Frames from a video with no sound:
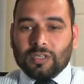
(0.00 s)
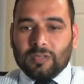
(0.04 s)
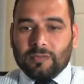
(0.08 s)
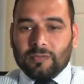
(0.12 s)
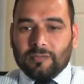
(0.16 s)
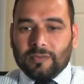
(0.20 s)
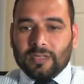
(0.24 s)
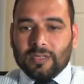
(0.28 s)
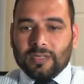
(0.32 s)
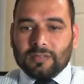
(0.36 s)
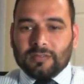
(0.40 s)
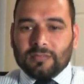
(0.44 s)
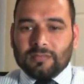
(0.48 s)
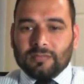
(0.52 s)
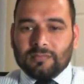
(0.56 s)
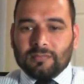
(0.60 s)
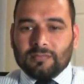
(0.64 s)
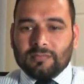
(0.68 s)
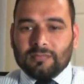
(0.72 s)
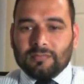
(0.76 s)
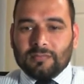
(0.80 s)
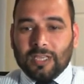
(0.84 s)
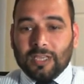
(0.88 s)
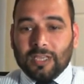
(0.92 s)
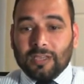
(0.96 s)
evidence.
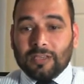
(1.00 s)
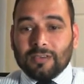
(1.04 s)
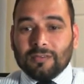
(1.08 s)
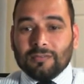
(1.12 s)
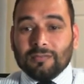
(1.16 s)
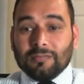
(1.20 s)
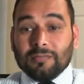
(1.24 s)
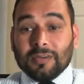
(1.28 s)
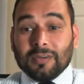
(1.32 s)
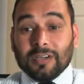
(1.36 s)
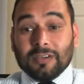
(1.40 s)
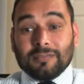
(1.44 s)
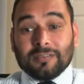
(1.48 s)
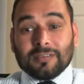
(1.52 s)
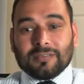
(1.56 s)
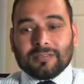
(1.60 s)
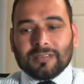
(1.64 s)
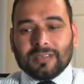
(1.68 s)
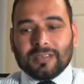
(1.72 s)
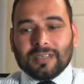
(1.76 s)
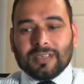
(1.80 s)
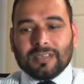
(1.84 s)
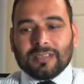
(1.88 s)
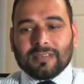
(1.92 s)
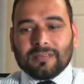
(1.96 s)
Thank you. Bye for today.